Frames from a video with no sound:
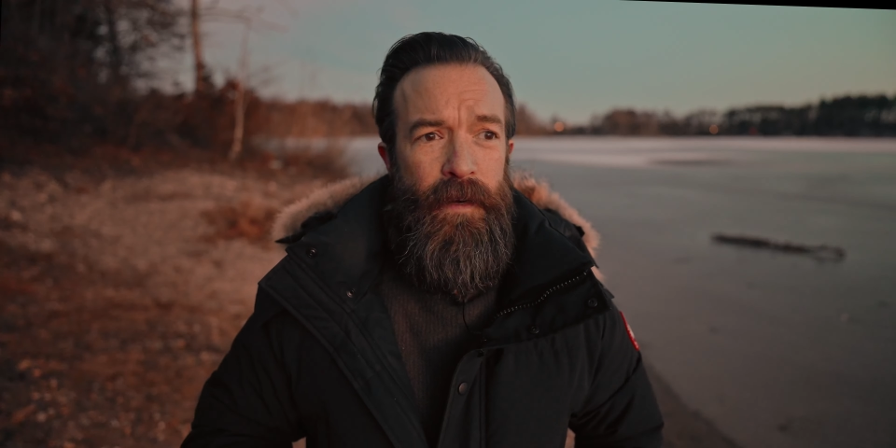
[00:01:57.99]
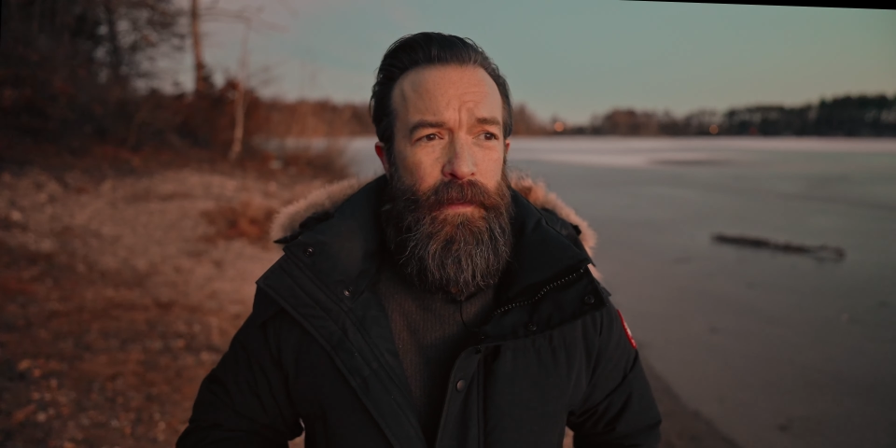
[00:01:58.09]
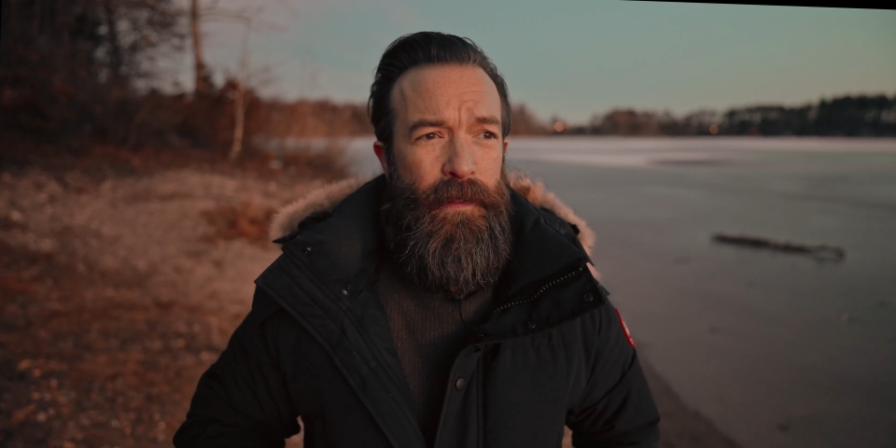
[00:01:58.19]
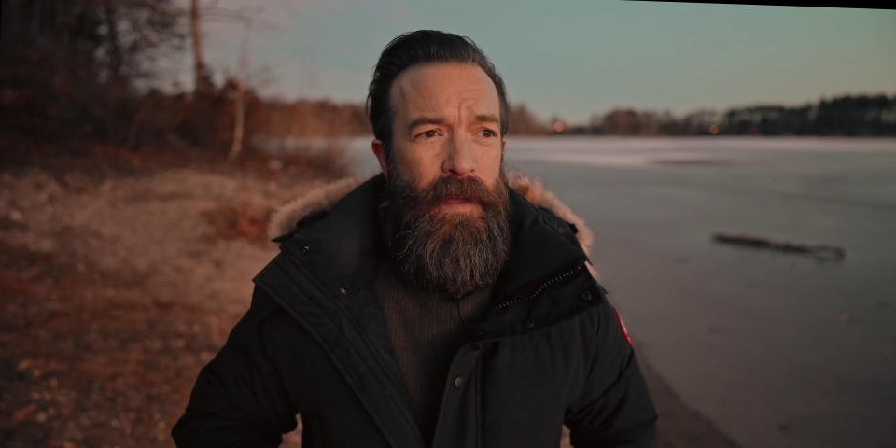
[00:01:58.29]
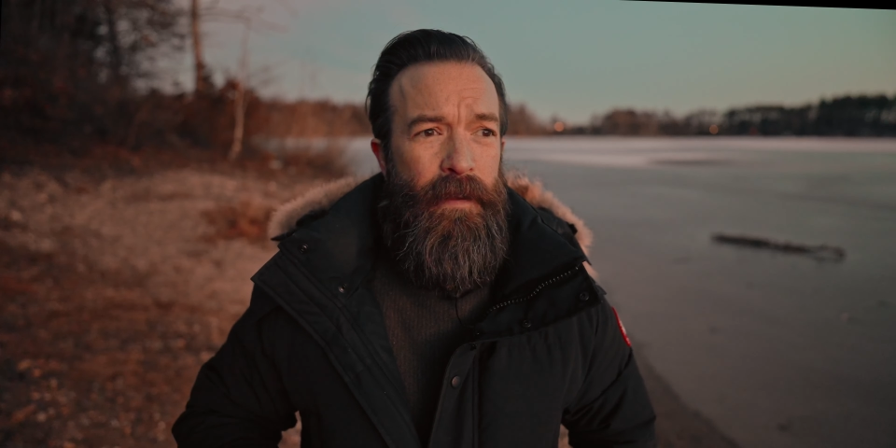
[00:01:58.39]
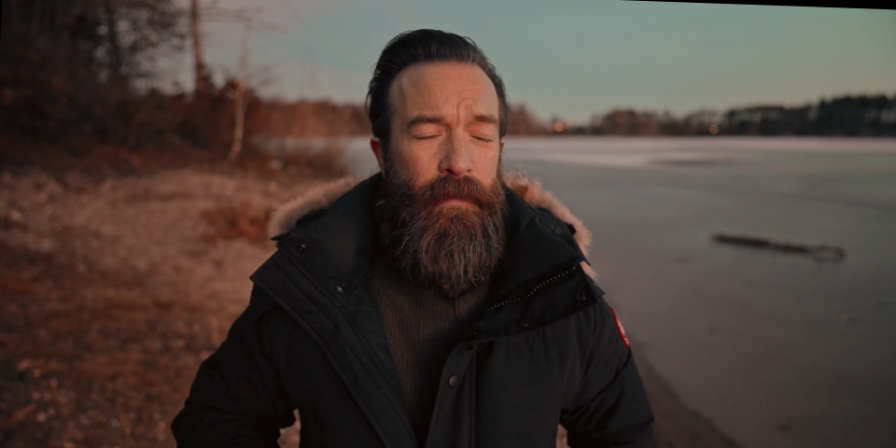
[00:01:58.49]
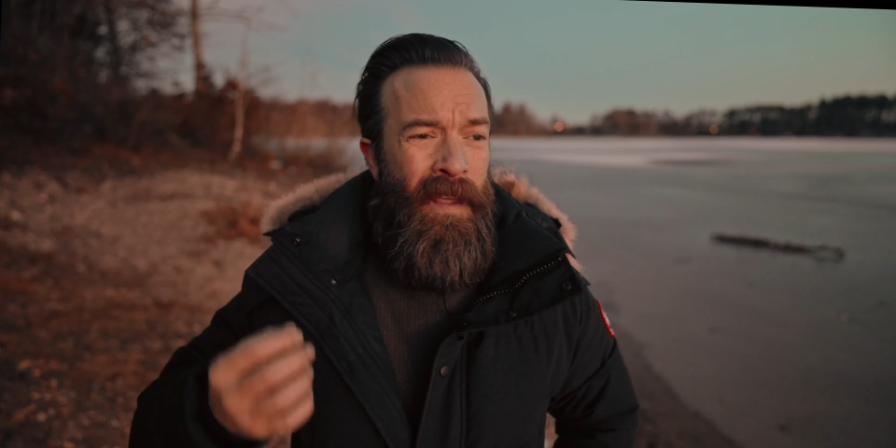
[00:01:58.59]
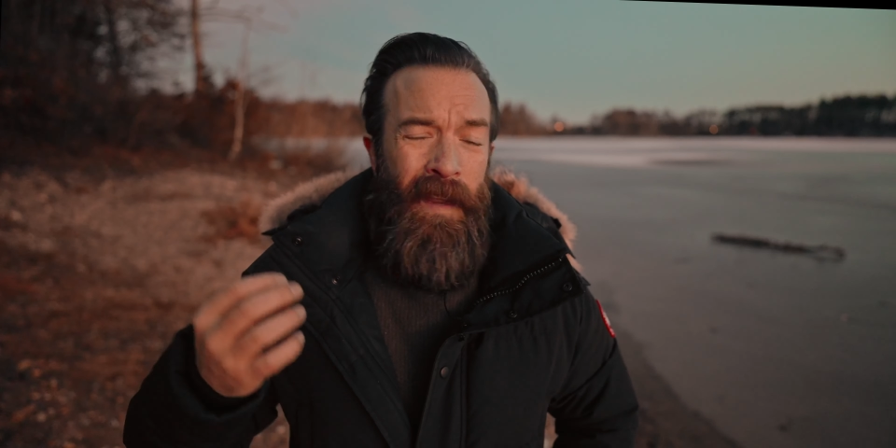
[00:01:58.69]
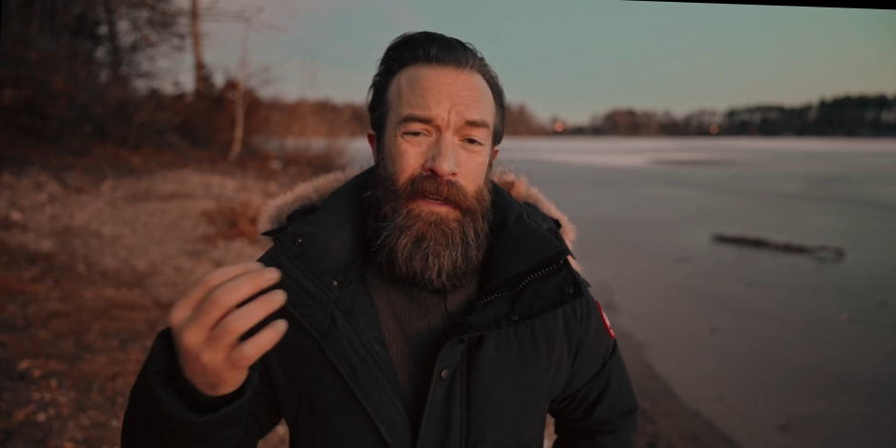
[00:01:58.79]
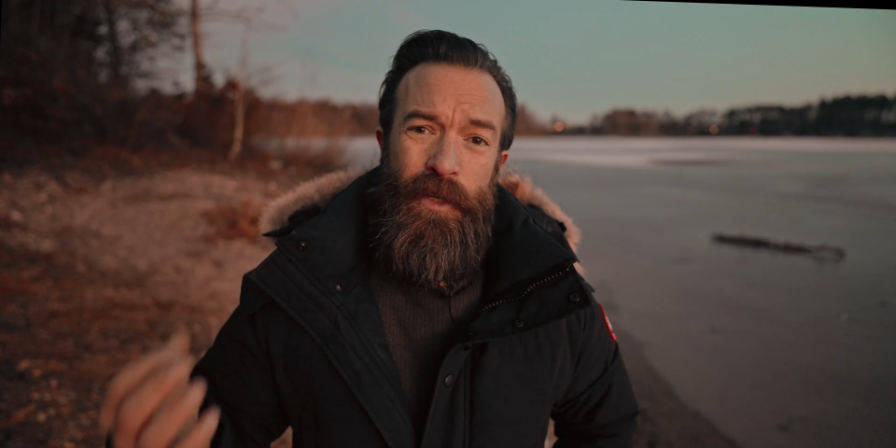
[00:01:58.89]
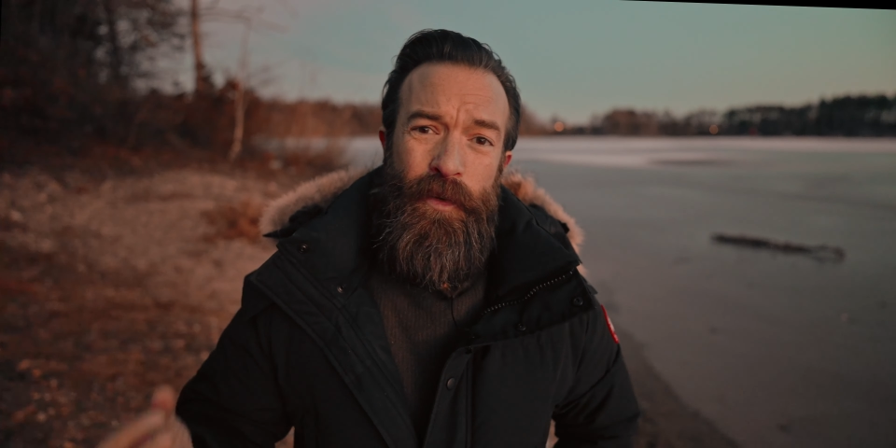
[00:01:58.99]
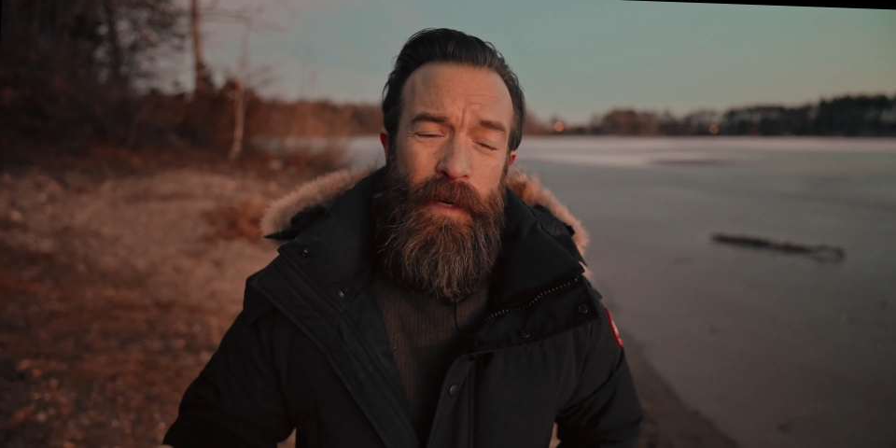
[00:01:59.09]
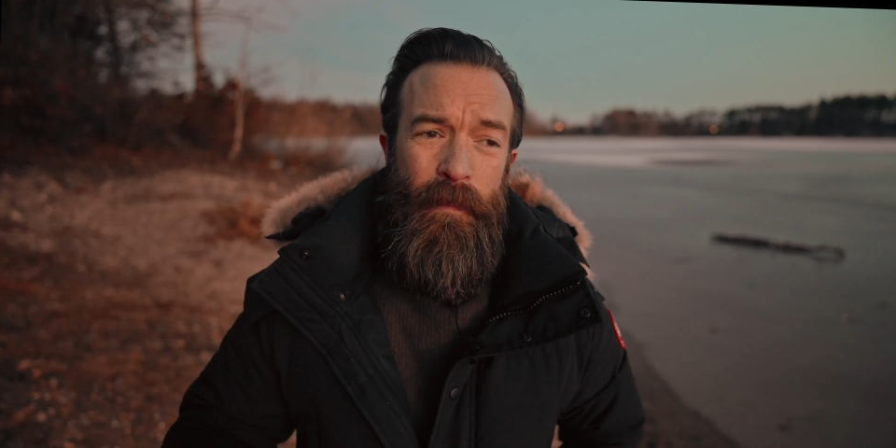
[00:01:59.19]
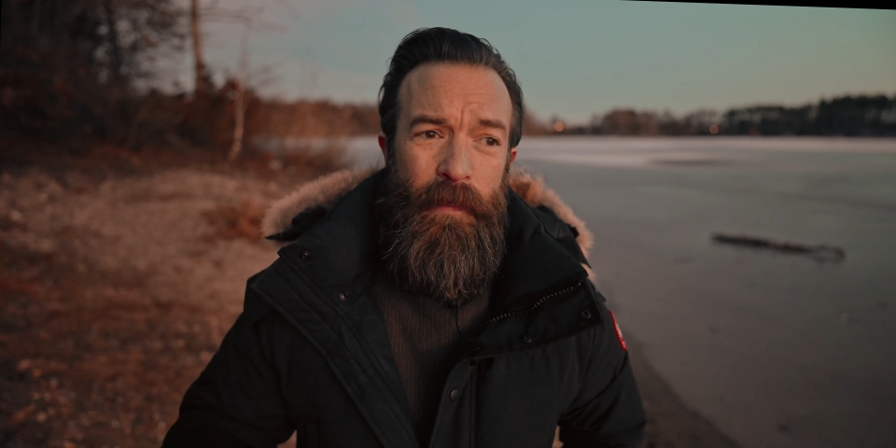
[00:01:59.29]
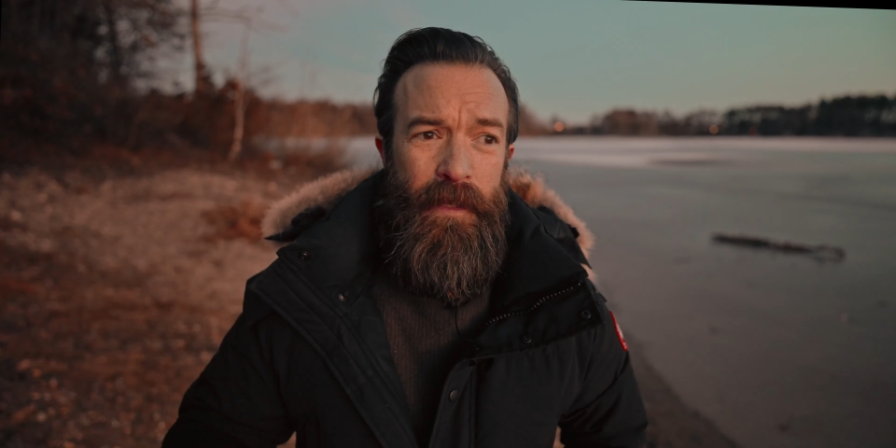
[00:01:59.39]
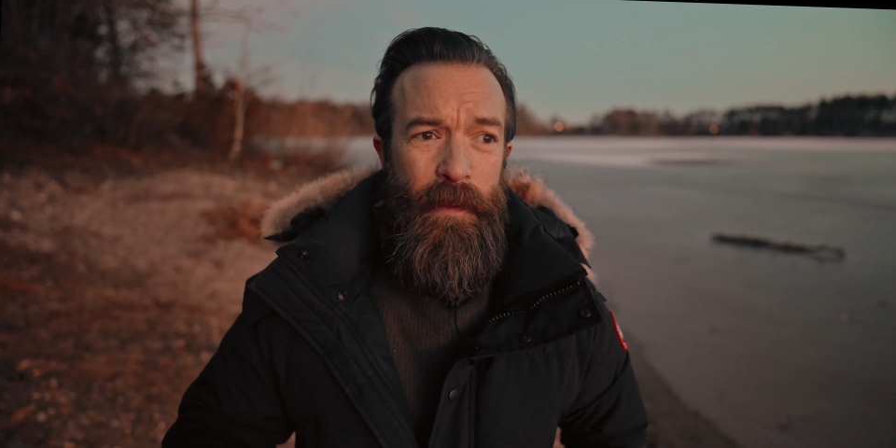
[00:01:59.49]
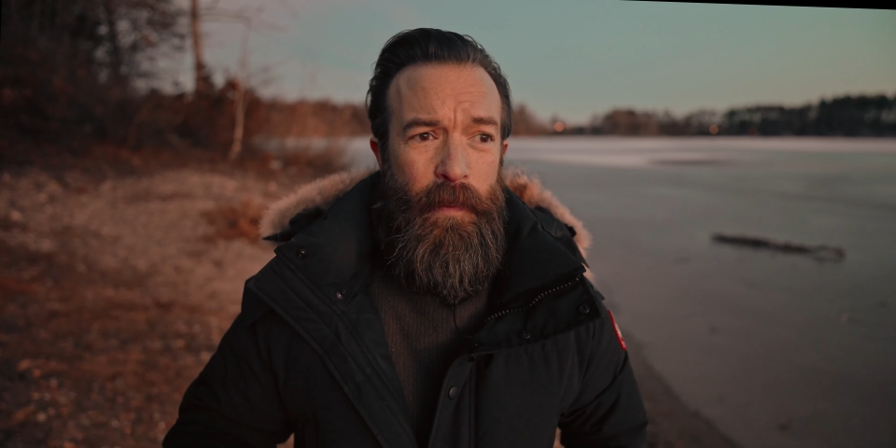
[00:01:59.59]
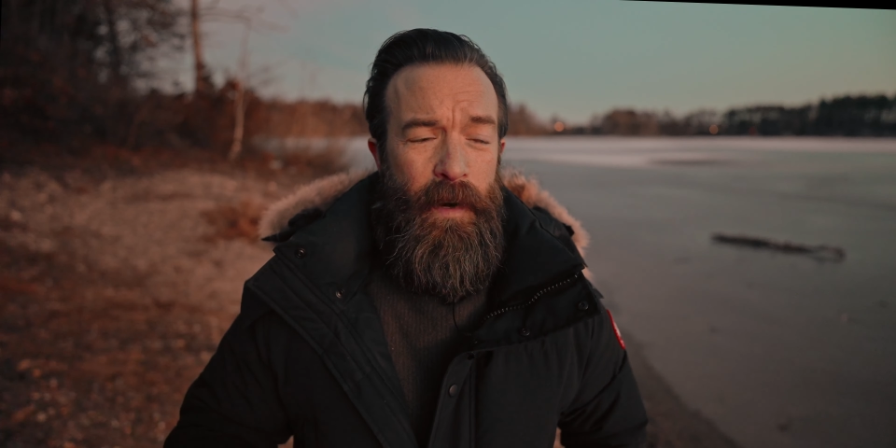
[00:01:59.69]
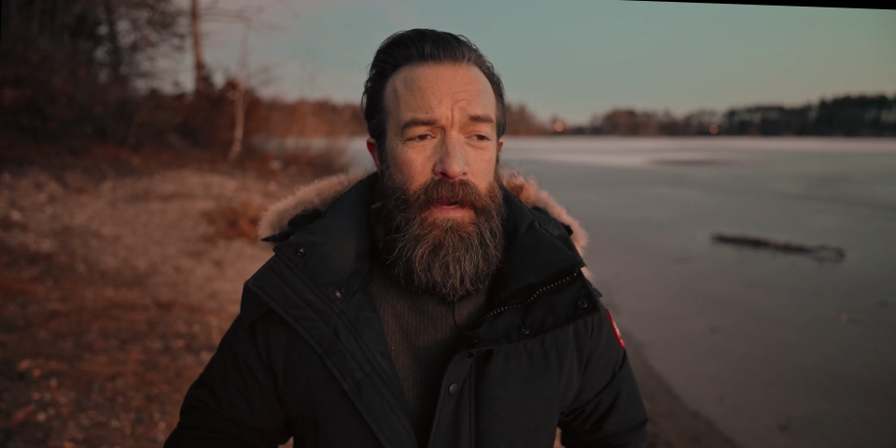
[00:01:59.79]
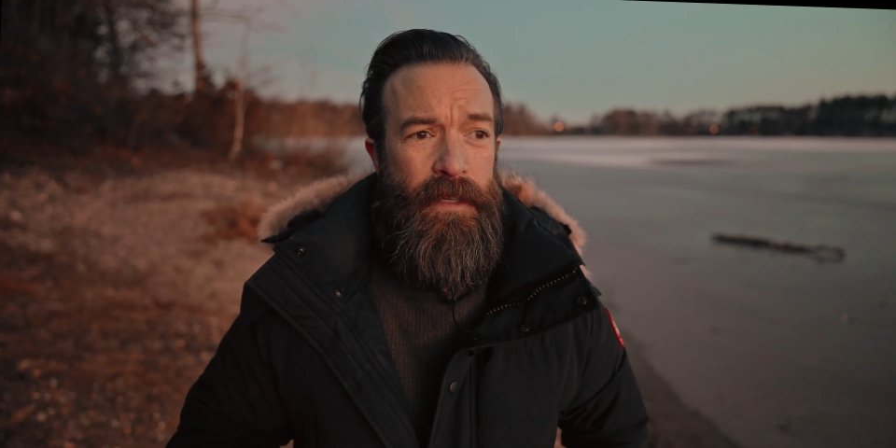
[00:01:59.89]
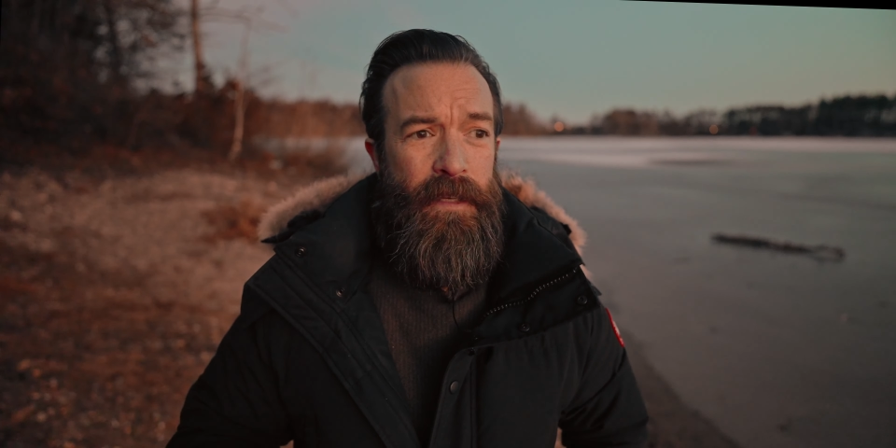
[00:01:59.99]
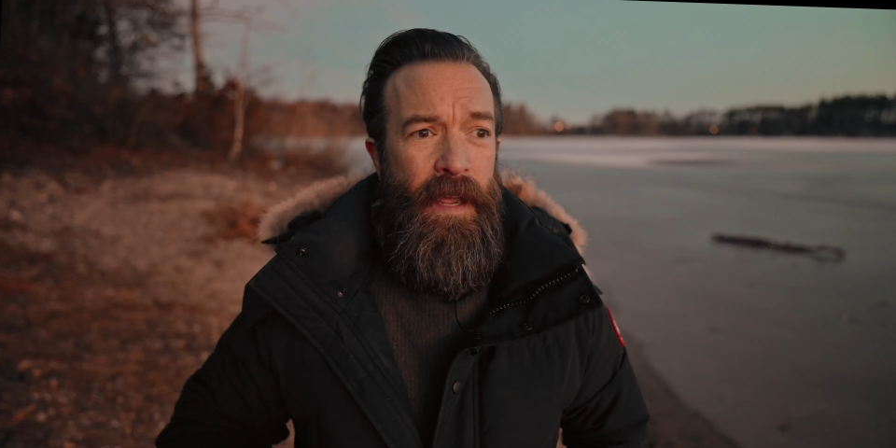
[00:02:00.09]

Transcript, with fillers: with life extremely depressed